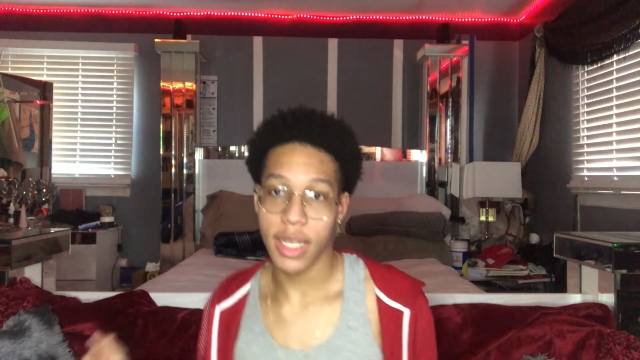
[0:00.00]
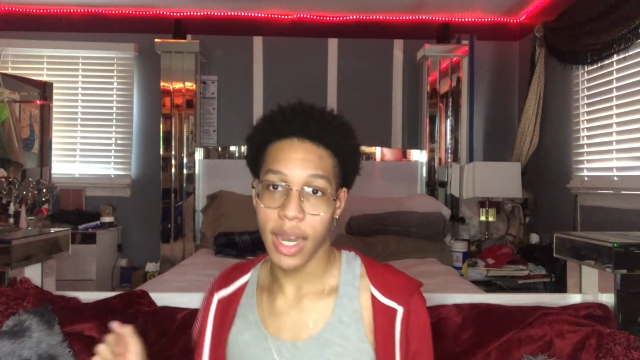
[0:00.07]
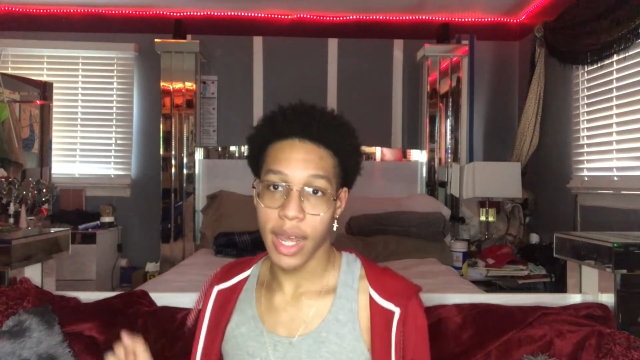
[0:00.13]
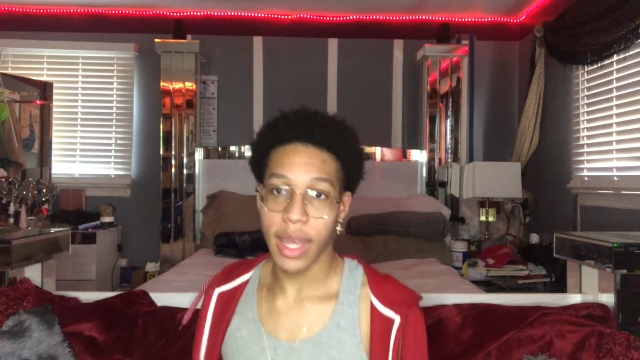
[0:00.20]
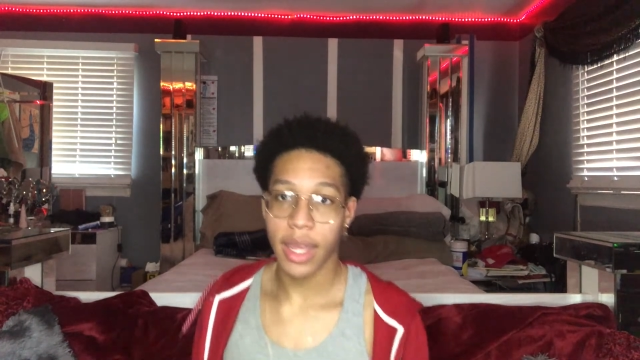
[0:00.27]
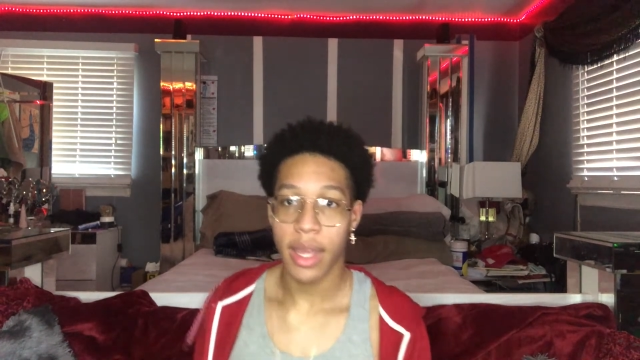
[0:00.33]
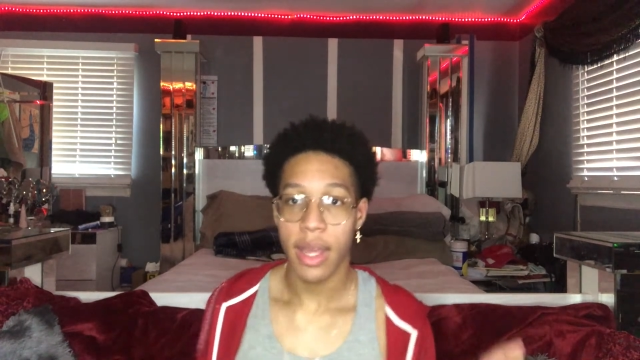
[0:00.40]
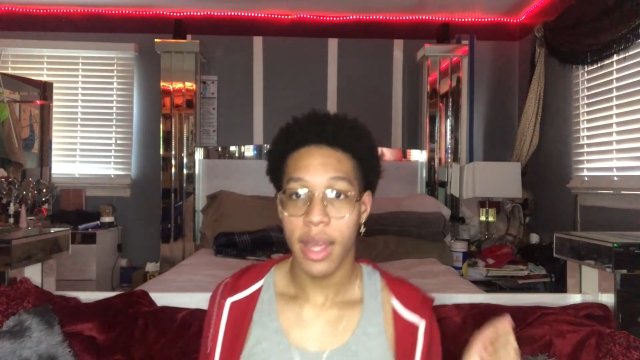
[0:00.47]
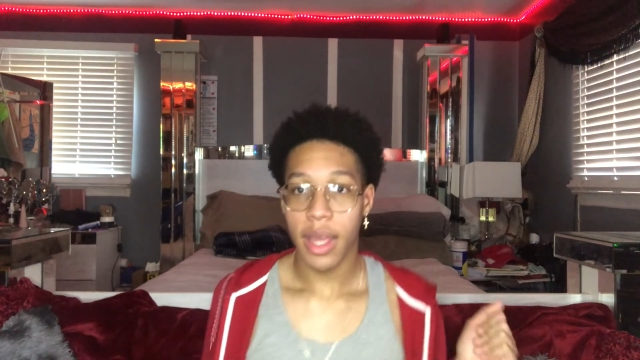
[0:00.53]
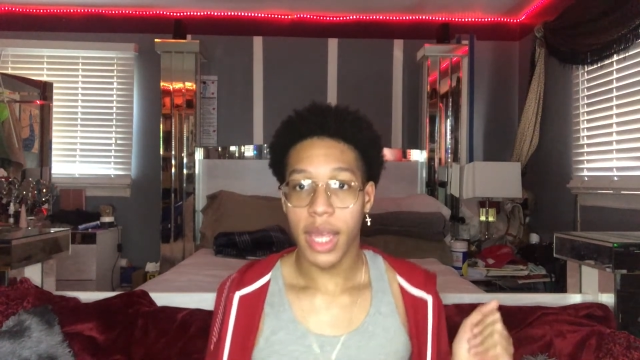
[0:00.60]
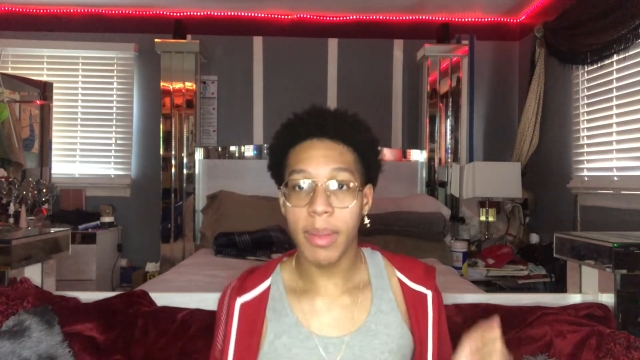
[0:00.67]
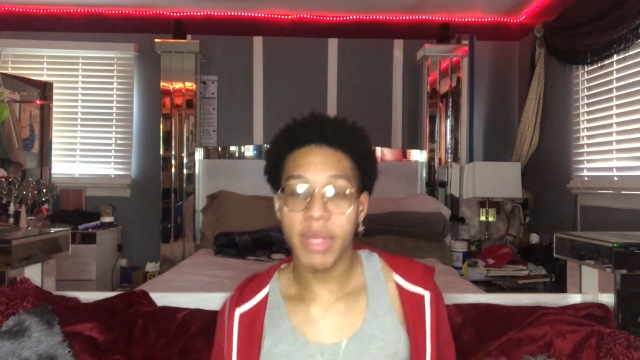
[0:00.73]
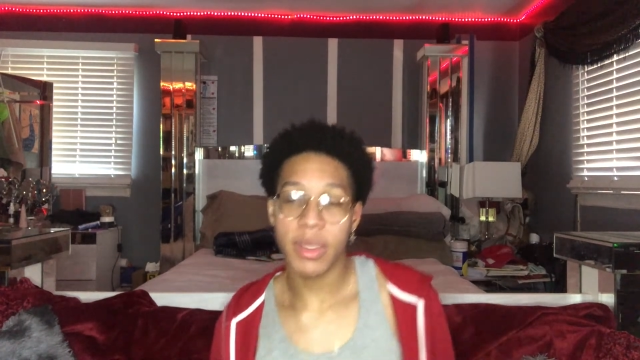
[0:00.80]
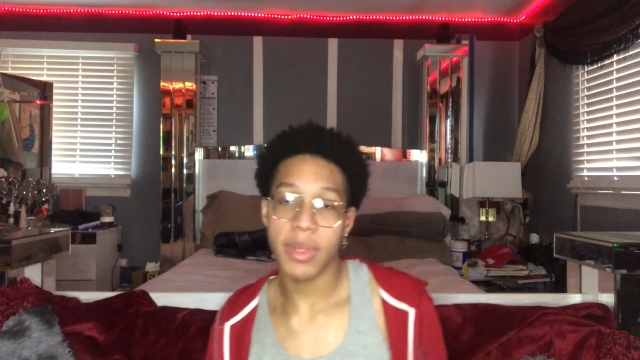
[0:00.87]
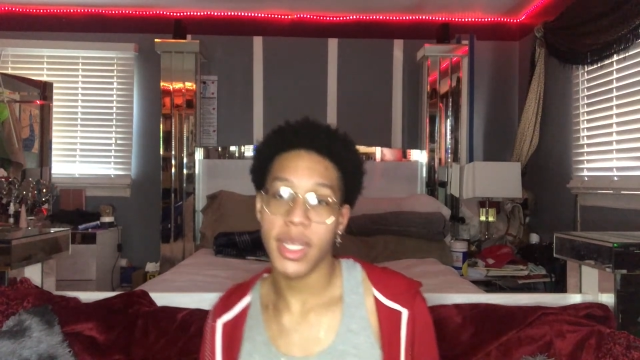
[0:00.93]
Like, give
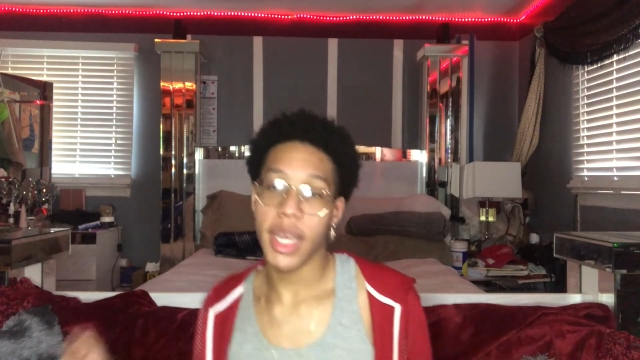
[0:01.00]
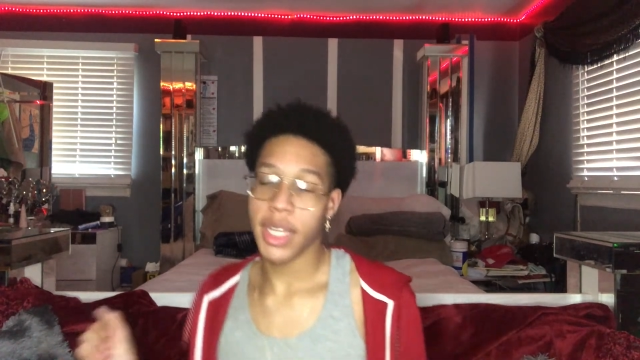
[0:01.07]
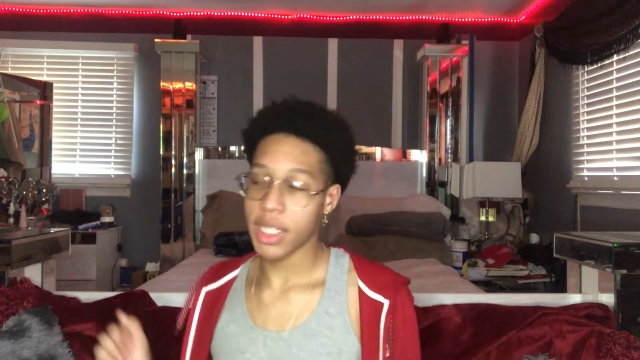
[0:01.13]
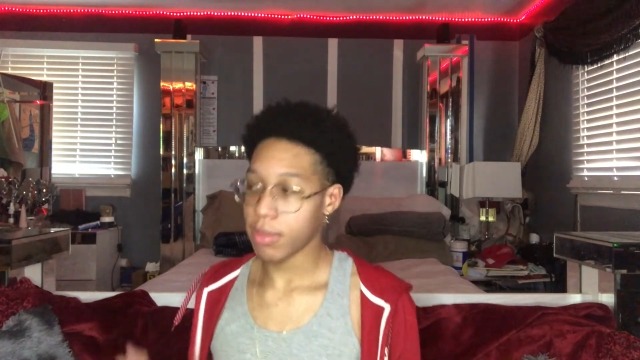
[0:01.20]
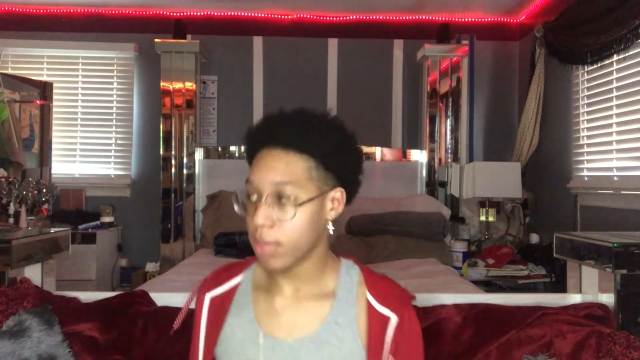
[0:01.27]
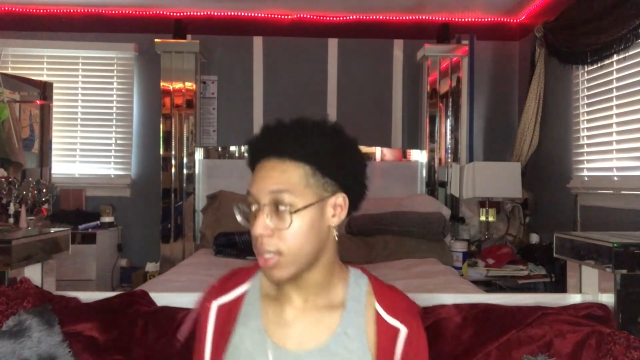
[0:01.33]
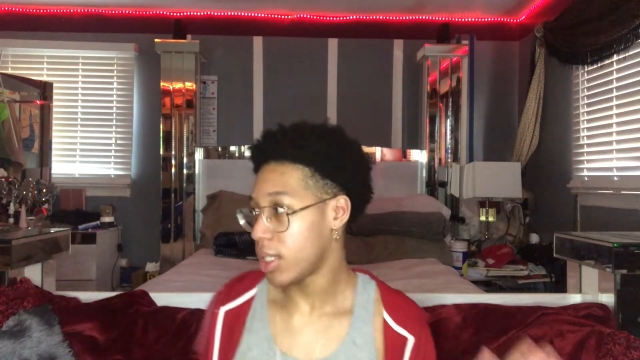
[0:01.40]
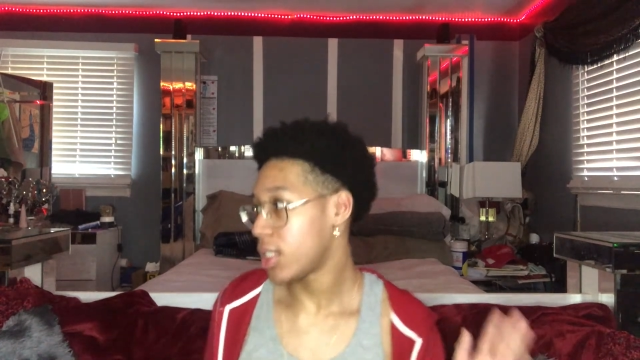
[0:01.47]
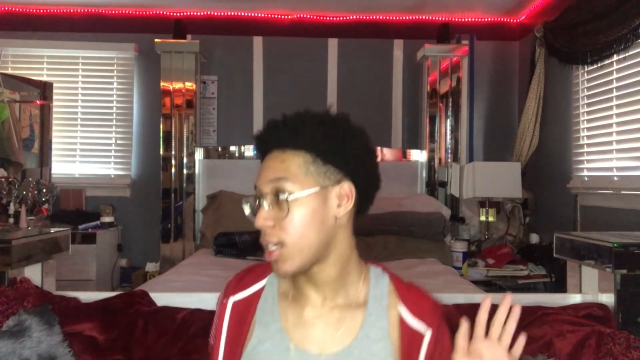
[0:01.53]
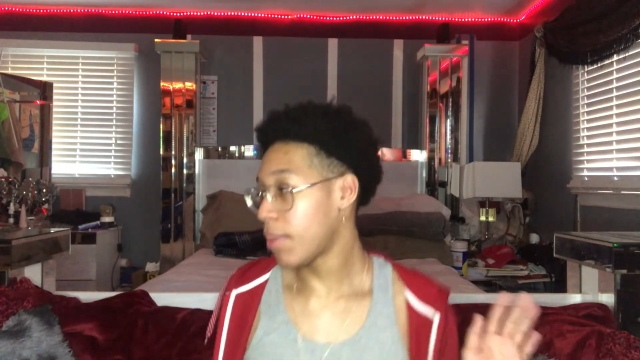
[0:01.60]
me some skates, bitch.